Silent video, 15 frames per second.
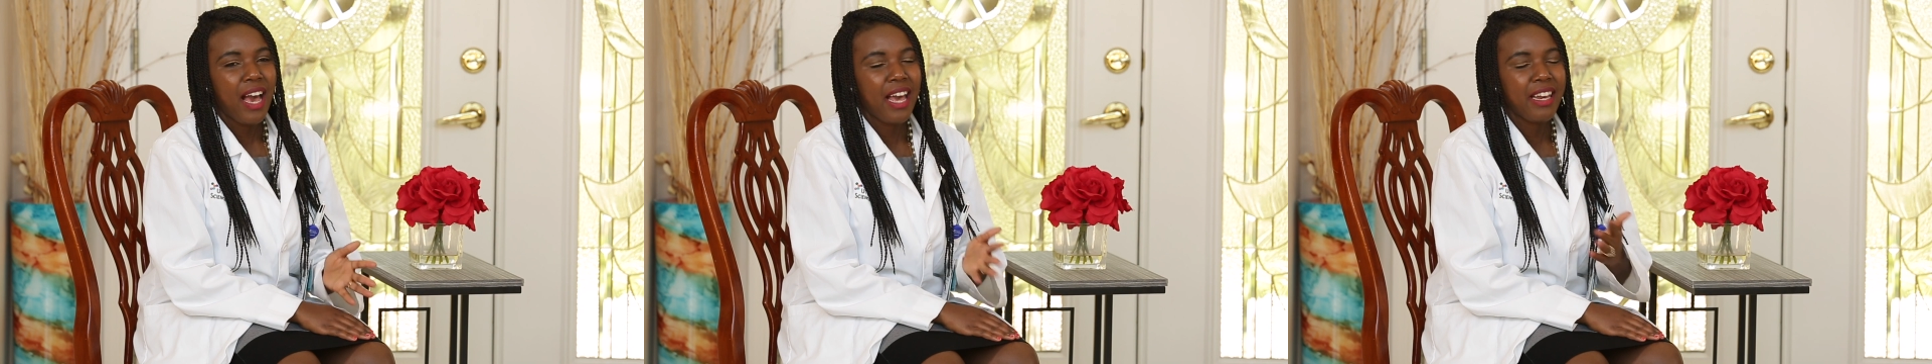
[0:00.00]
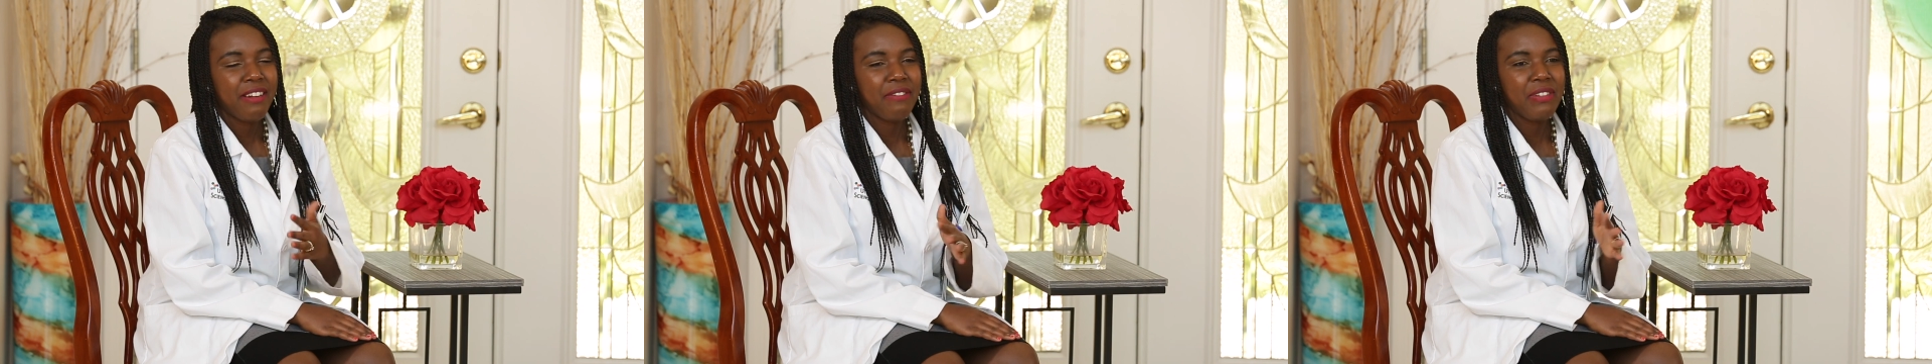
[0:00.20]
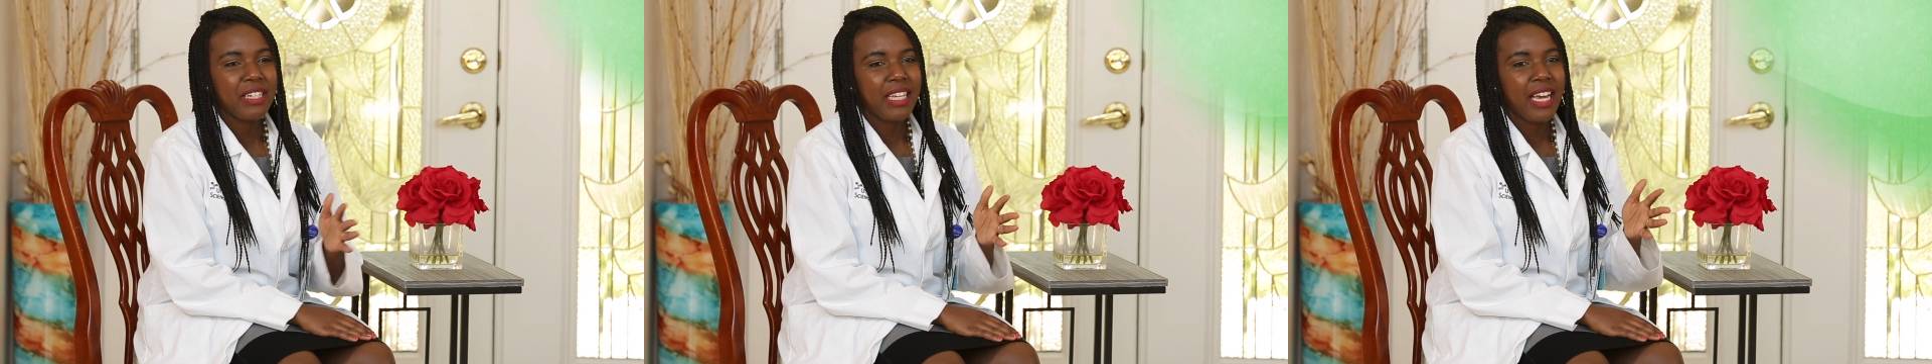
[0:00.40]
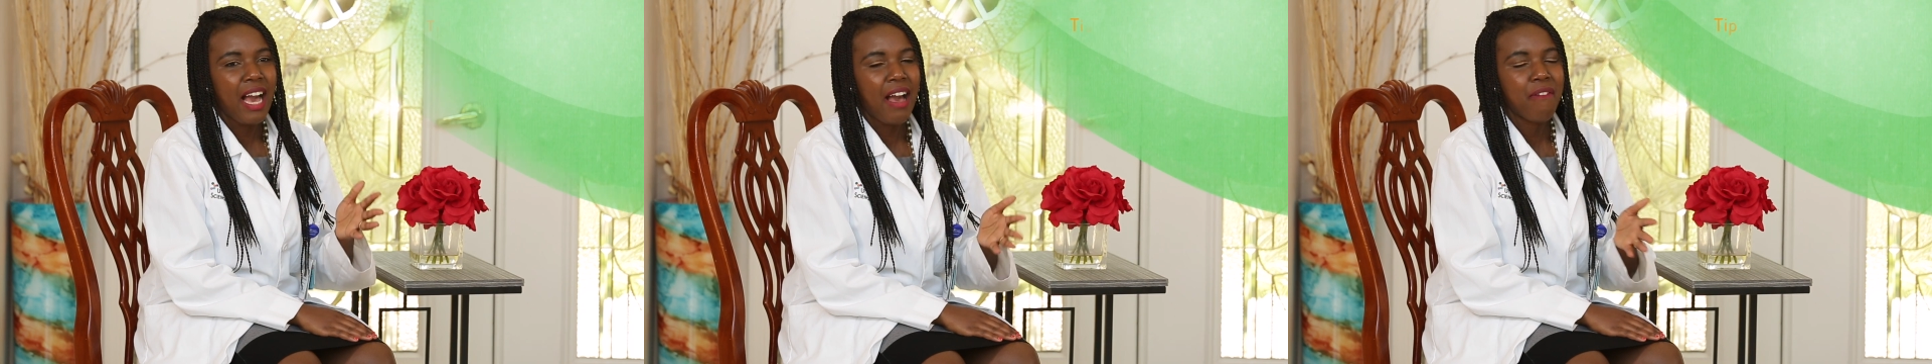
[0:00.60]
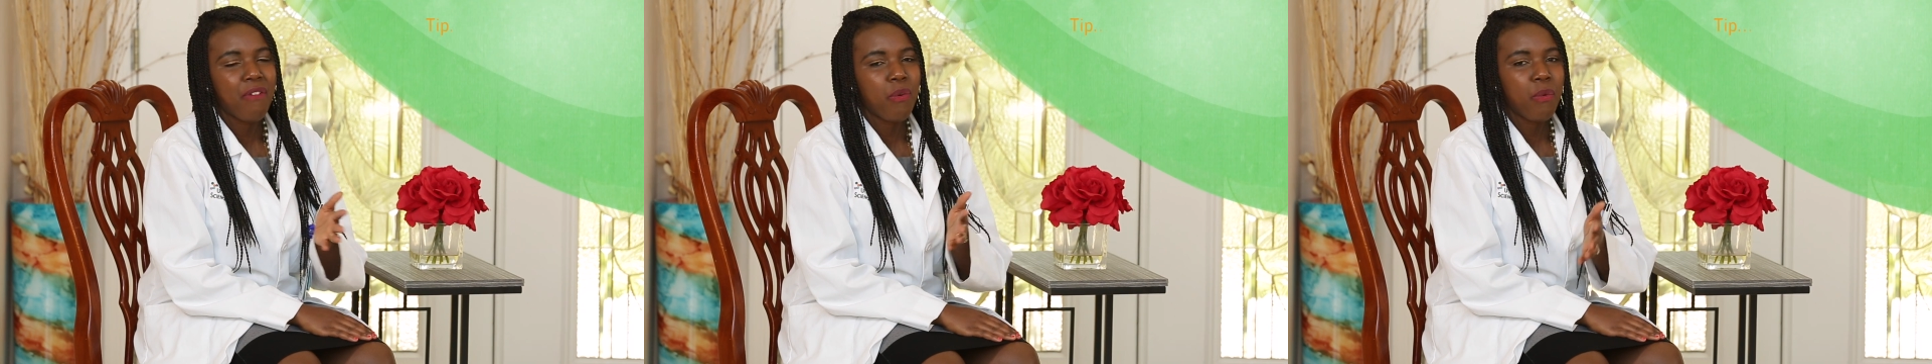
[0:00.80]
I didn't really
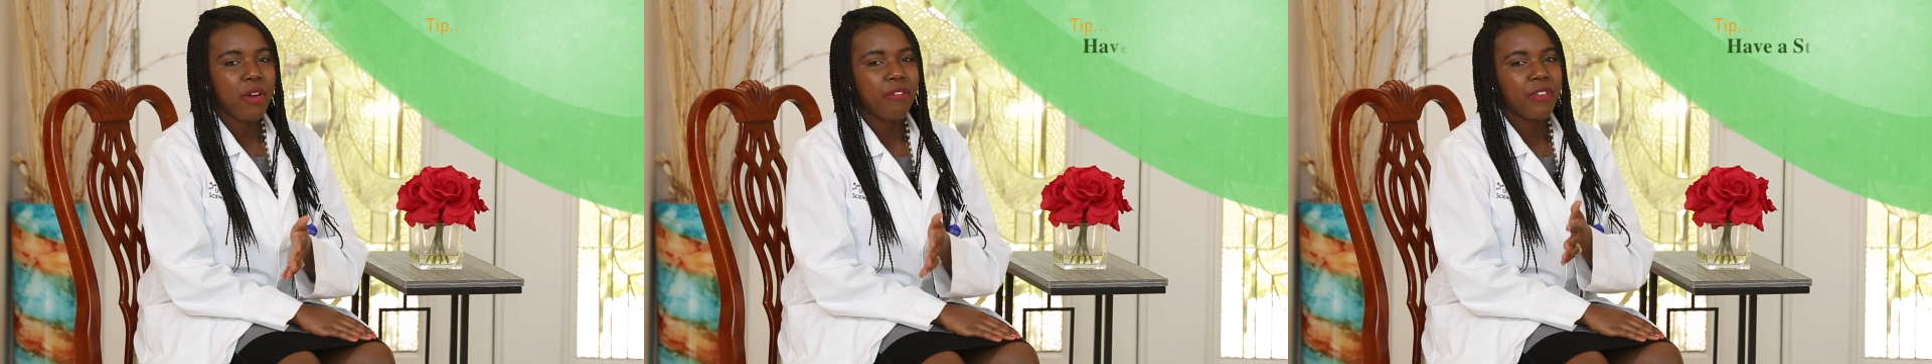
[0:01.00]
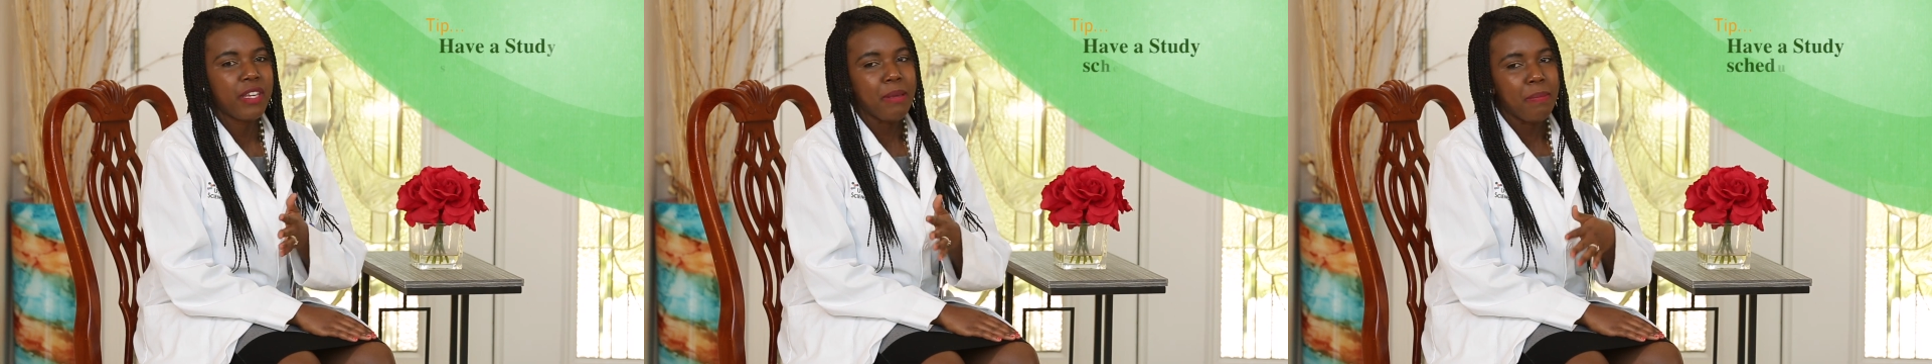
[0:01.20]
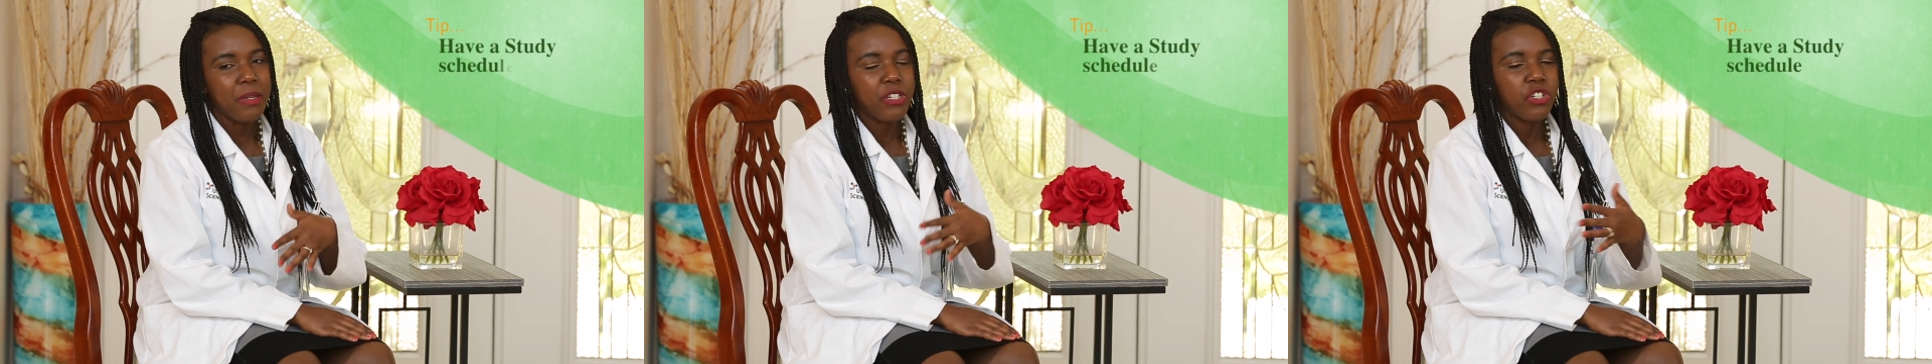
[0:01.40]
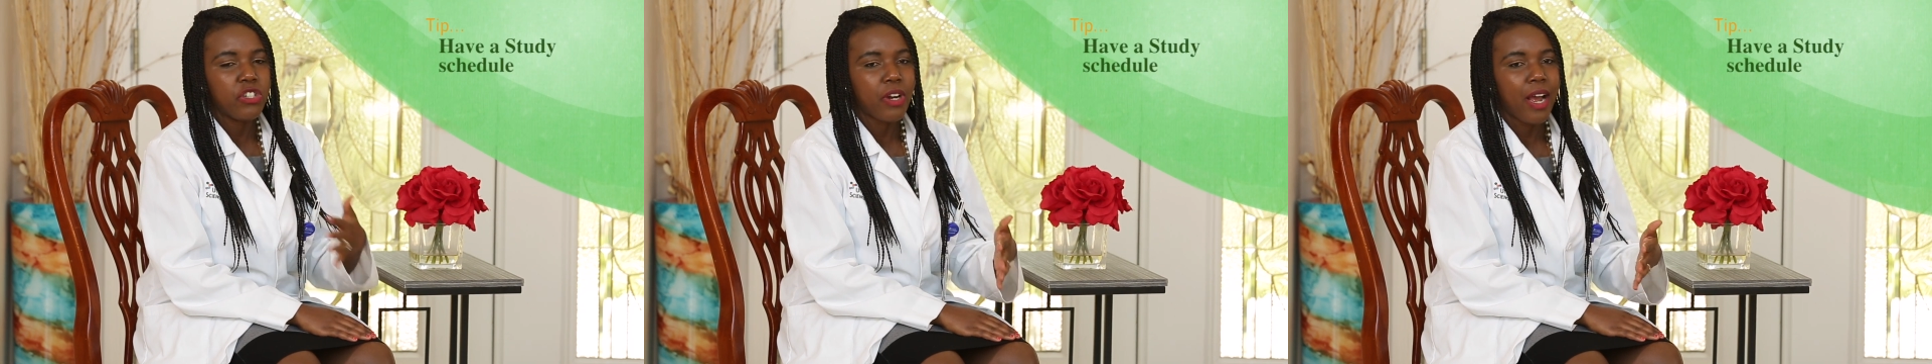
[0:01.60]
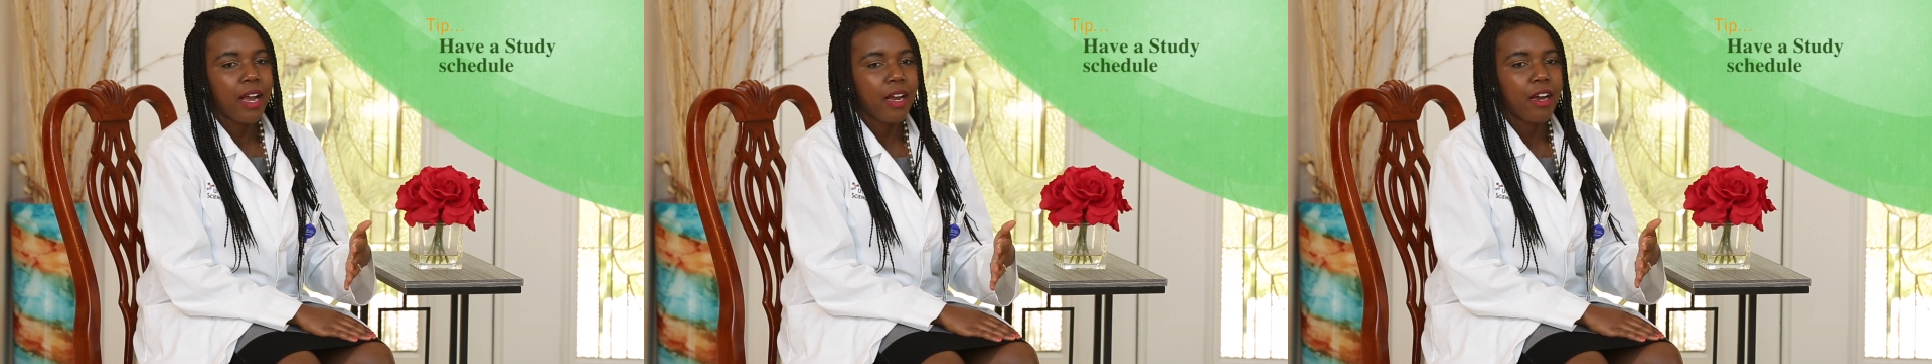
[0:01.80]
have a way of keeping
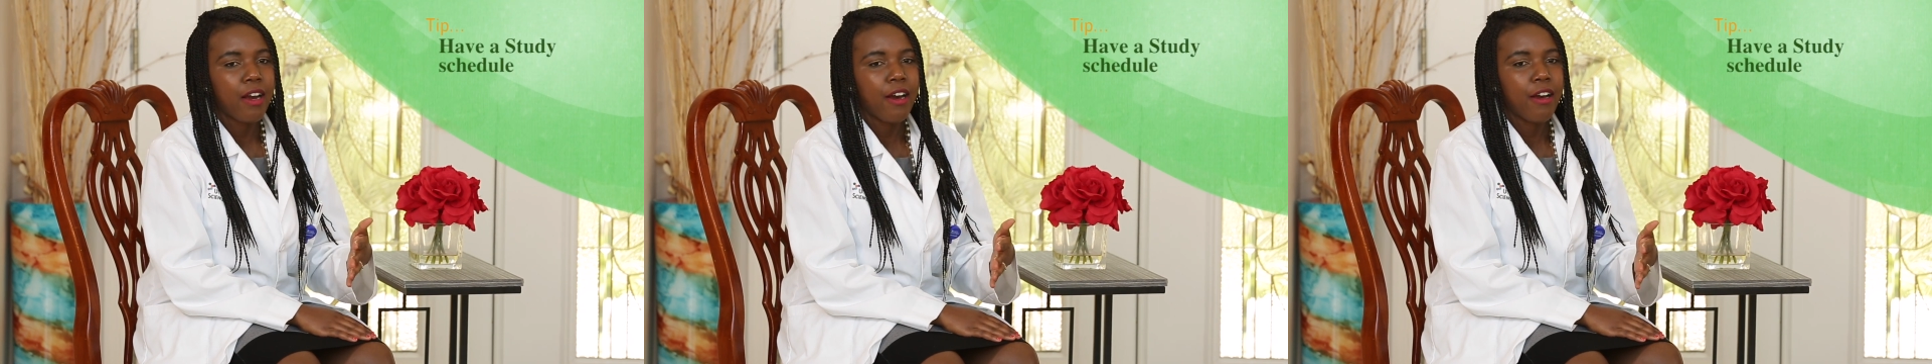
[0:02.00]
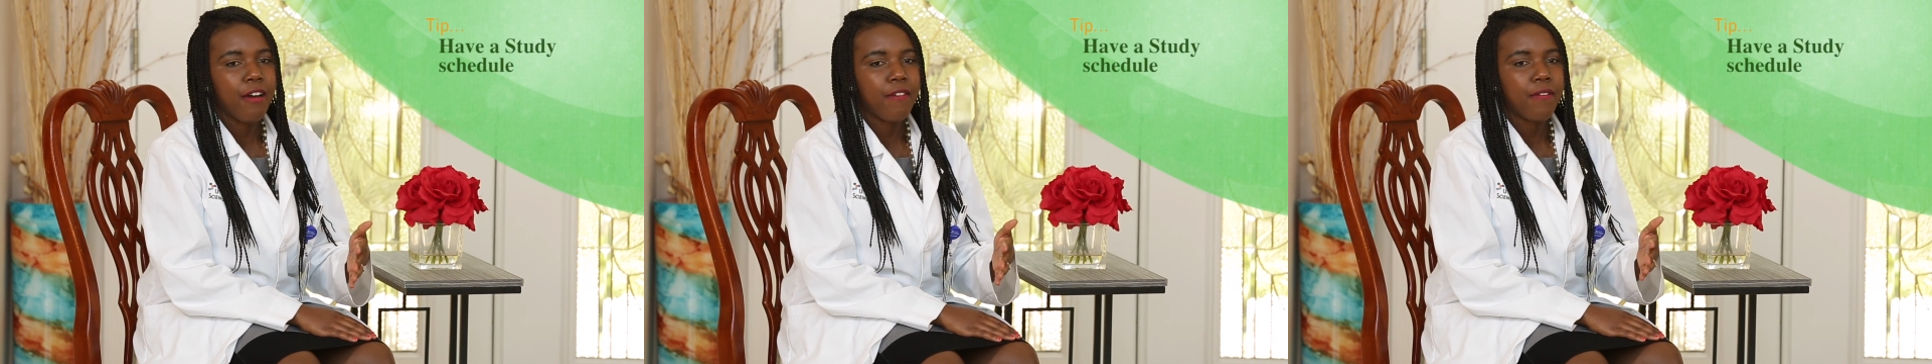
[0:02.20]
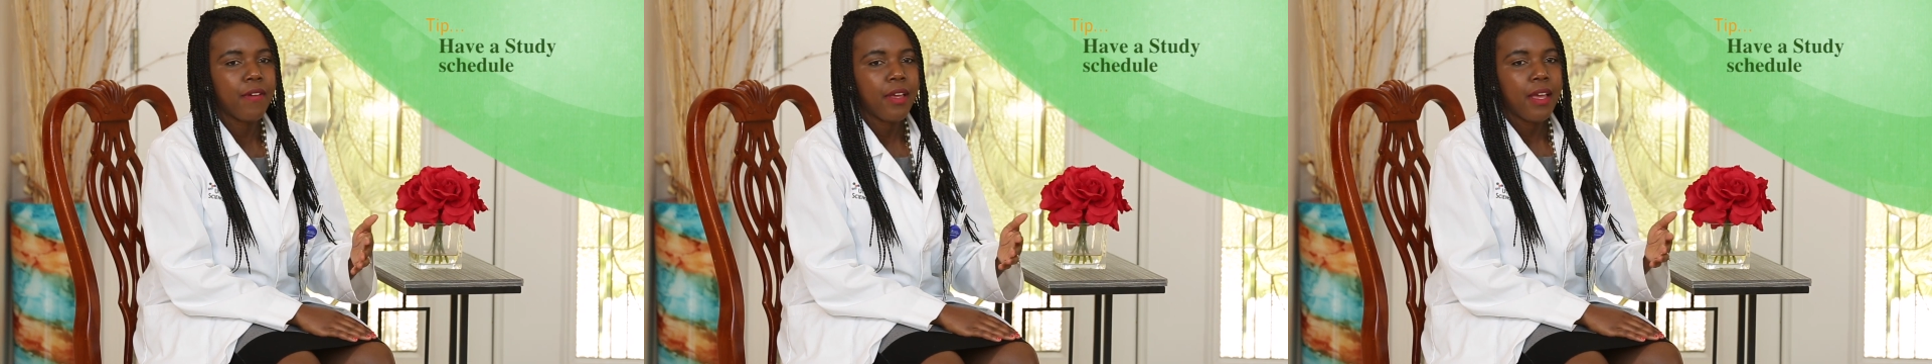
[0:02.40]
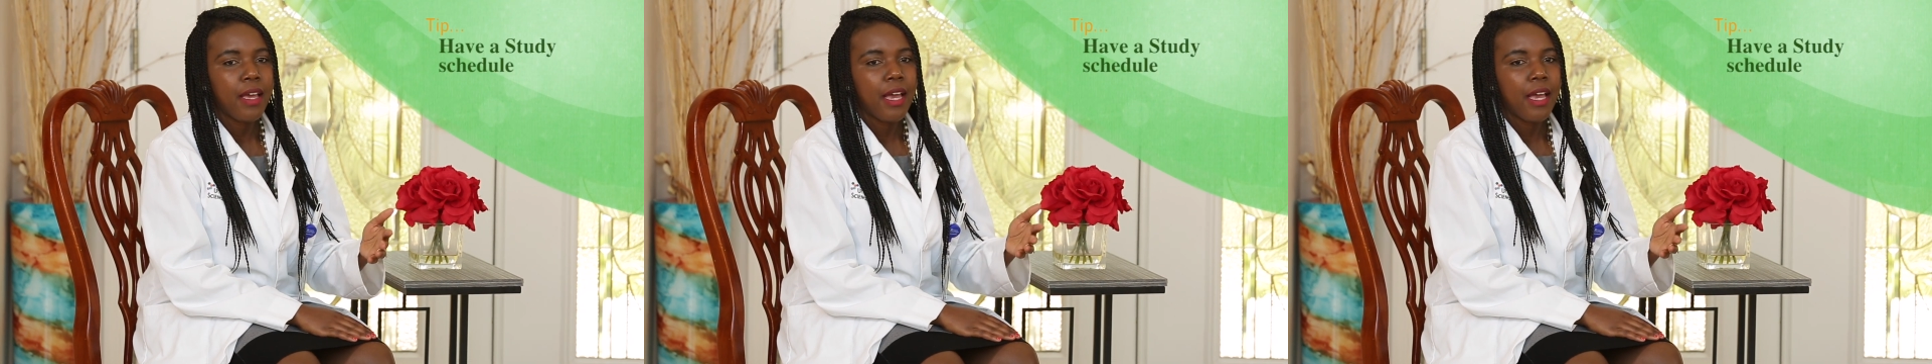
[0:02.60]
track of